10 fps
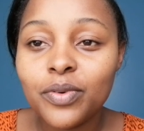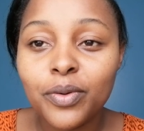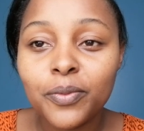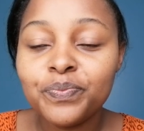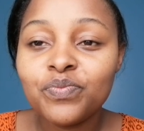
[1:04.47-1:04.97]

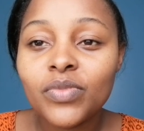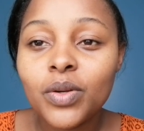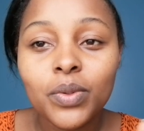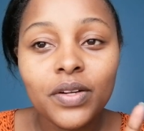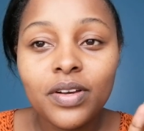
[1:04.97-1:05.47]
for
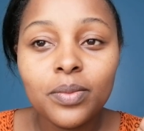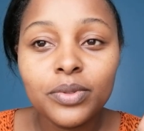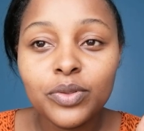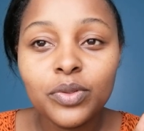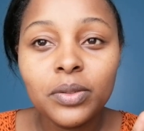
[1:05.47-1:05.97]
whatever I'll be
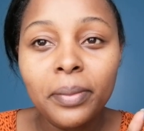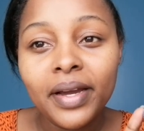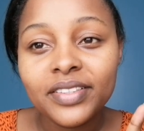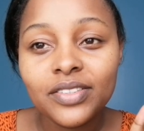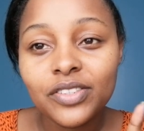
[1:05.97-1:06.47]
doing,
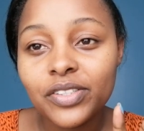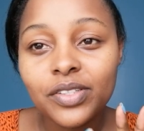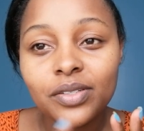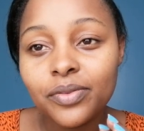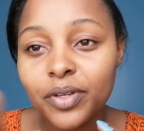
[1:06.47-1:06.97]
but
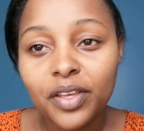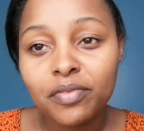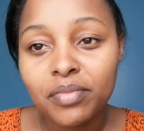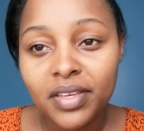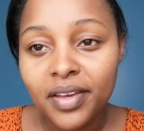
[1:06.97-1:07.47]
just forgive me.